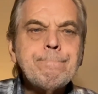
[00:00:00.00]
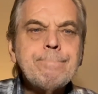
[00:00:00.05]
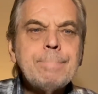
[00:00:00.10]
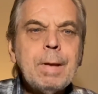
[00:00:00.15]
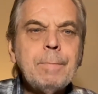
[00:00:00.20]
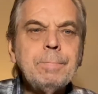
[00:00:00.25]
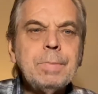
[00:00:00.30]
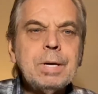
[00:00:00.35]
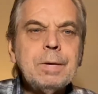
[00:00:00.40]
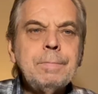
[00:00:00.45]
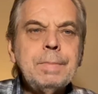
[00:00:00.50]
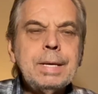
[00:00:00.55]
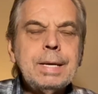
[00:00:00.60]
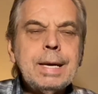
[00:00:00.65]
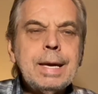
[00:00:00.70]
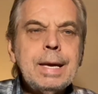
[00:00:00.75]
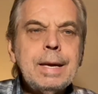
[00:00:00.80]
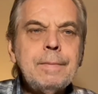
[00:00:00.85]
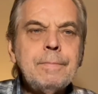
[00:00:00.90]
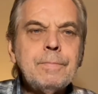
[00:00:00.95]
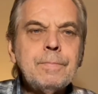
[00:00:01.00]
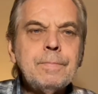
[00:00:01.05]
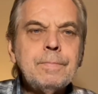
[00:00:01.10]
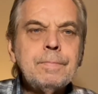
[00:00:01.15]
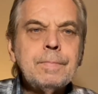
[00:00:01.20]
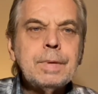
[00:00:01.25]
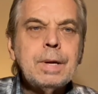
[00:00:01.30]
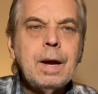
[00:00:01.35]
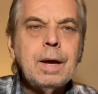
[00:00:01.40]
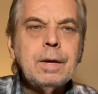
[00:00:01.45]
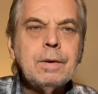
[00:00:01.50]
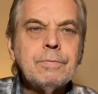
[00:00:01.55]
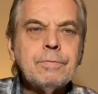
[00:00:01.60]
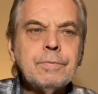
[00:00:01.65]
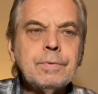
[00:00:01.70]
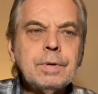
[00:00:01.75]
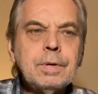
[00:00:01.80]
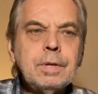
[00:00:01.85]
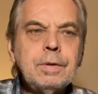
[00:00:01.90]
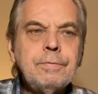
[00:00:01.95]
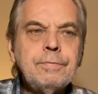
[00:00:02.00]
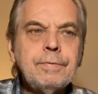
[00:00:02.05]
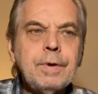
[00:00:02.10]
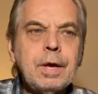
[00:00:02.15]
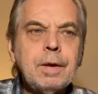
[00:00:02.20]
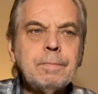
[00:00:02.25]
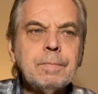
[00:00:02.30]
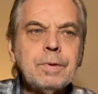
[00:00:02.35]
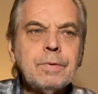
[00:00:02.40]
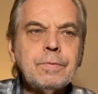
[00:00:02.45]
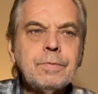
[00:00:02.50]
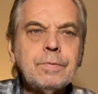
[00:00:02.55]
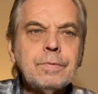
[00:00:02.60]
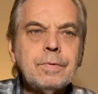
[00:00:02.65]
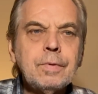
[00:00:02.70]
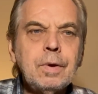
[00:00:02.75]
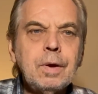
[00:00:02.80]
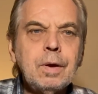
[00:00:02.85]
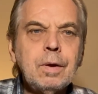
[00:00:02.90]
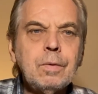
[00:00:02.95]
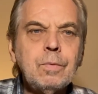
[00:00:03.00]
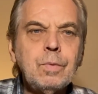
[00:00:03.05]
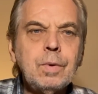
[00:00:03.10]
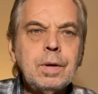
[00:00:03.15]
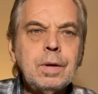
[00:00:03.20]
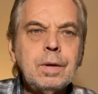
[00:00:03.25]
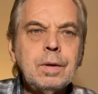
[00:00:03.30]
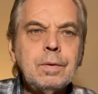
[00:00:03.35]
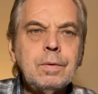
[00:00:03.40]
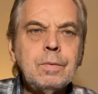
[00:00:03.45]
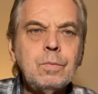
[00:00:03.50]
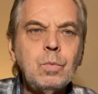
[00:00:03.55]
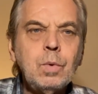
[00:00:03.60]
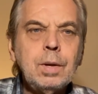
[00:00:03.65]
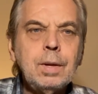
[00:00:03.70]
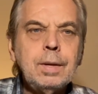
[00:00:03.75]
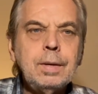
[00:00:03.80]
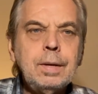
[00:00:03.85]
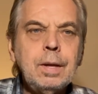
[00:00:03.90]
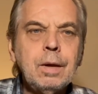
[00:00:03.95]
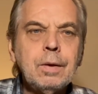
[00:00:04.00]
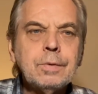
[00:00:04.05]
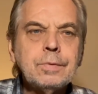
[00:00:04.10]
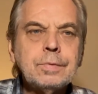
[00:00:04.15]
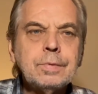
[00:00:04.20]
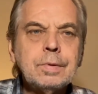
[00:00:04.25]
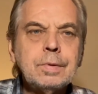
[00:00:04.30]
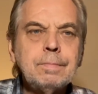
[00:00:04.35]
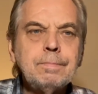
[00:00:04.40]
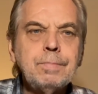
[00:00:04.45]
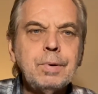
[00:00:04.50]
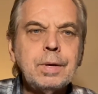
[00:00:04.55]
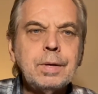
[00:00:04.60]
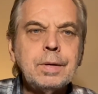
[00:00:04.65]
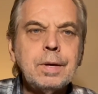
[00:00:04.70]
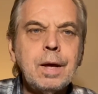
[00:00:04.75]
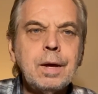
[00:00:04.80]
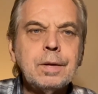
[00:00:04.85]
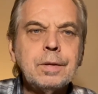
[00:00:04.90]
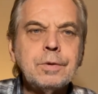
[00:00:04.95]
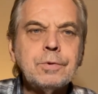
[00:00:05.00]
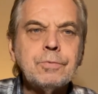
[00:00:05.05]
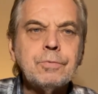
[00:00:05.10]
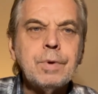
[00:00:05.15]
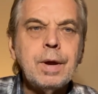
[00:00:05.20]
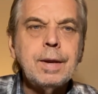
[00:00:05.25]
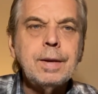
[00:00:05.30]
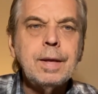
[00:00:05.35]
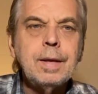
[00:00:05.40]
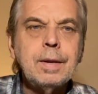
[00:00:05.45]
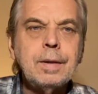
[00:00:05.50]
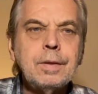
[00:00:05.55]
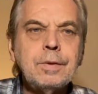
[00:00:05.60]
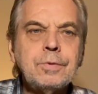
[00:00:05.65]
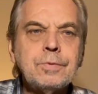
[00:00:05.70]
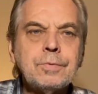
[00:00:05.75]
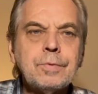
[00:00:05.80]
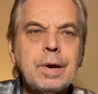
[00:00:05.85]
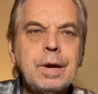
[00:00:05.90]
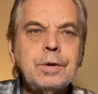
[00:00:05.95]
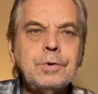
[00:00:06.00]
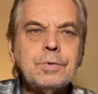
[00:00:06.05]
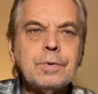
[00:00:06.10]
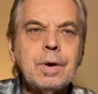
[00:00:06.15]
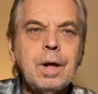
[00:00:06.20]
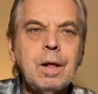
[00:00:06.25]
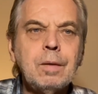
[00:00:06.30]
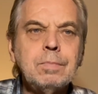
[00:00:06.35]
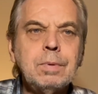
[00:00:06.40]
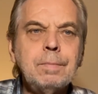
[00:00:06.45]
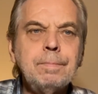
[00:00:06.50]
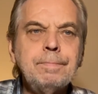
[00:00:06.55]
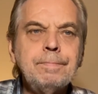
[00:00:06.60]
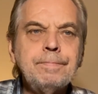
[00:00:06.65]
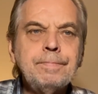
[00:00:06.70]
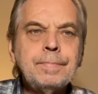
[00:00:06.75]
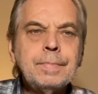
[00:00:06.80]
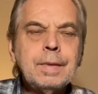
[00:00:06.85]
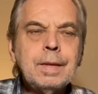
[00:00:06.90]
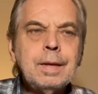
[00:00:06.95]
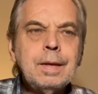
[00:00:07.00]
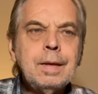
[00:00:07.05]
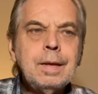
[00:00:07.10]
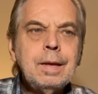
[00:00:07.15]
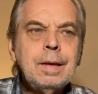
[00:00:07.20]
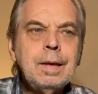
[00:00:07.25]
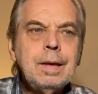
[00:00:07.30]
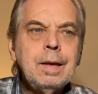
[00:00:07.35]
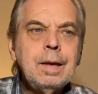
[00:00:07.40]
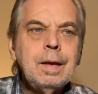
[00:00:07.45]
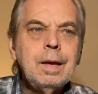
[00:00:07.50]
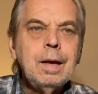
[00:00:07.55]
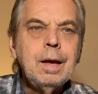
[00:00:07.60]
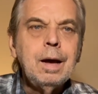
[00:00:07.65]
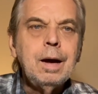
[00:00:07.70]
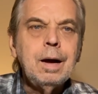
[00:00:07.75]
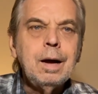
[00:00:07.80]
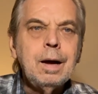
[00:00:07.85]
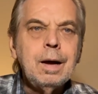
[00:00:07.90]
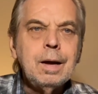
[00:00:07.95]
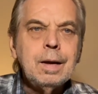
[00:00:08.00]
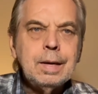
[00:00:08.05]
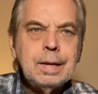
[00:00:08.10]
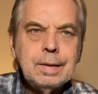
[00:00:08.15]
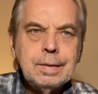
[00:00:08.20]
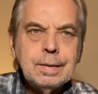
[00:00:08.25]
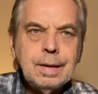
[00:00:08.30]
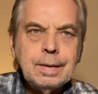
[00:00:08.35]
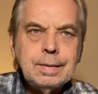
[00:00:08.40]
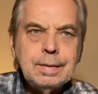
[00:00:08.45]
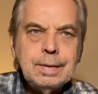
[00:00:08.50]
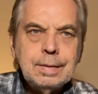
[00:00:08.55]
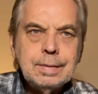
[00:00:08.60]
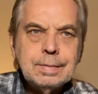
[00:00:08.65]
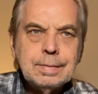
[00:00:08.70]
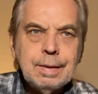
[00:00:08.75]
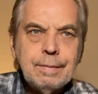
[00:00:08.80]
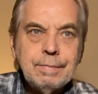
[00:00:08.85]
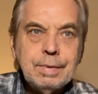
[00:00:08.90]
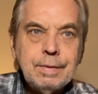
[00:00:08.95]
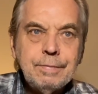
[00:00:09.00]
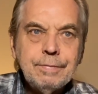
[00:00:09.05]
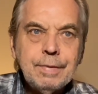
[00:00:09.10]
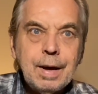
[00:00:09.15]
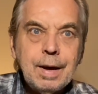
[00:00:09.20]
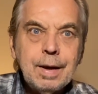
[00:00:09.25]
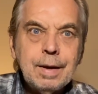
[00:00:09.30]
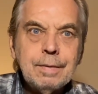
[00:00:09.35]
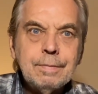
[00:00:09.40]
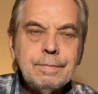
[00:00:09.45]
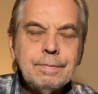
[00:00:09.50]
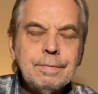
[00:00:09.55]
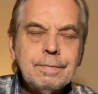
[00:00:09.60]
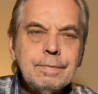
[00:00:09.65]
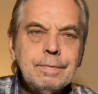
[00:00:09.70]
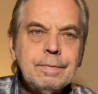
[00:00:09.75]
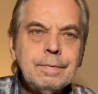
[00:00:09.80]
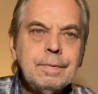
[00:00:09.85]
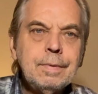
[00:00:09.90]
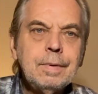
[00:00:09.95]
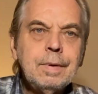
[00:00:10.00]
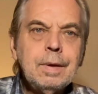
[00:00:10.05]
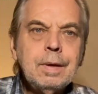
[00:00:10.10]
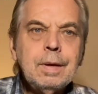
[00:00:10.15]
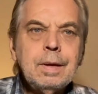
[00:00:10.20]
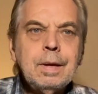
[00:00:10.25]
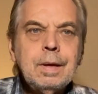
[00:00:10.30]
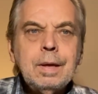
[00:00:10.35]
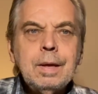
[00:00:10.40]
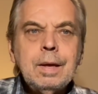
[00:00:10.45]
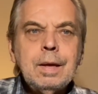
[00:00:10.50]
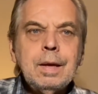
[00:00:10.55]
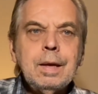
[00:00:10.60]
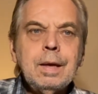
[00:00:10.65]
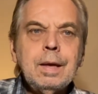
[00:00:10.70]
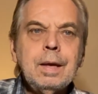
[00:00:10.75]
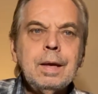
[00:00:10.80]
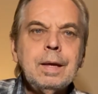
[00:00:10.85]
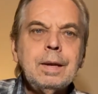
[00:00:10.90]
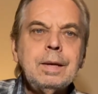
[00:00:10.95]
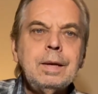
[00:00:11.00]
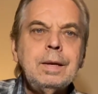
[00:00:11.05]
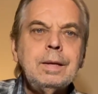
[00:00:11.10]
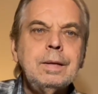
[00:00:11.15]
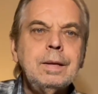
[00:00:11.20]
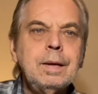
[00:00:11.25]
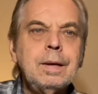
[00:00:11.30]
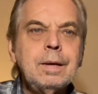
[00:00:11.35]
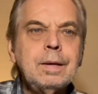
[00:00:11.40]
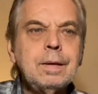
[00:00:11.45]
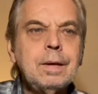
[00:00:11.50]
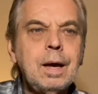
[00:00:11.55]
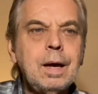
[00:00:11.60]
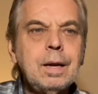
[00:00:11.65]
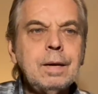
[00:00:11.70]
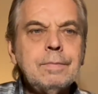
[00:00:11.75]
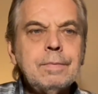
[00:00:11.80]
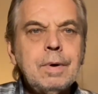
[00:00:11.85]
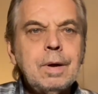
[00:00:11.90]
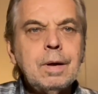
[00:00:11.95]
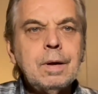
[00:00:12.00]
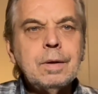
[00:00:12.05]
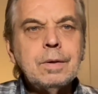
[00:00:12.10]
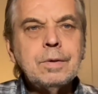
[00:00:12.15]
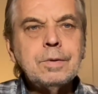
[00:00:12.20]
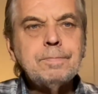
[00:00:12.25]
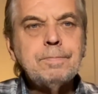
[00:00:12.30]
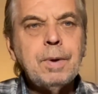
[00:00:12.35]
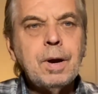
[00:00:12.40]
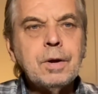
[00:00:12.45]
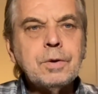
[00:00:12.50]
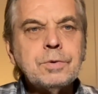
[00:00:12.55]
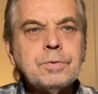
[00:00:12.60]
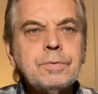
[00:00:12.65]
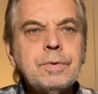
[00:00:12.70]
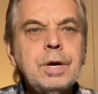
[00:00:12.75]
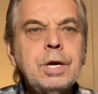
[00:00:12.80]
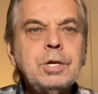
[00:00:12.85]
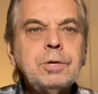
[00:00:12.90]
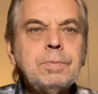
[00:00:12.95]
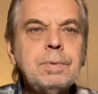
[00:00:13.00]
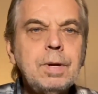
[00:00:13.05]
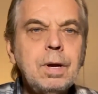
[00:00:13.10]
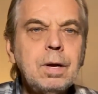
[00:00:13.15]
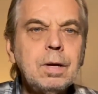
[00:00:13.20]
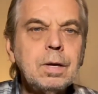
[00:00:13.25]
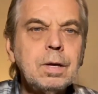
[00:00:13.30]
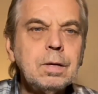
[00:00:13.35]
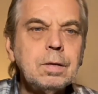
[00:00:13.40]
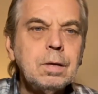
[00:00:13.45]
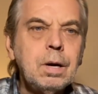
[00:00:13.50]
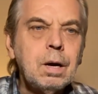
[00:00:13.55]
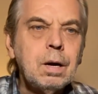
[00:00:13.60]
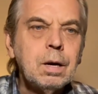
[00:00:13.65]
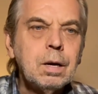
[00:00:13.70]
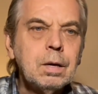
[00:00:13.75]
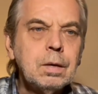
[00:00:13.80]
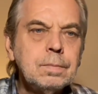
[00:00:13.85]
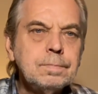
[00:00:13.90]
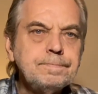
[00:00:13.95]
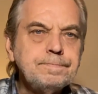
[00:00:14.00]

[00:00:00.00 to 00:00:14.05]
But it became kind of really famous when Willie Nelson put it on his Red-Headed Stranger album in 1975. And he did kind of a sparse arrangement on guitar.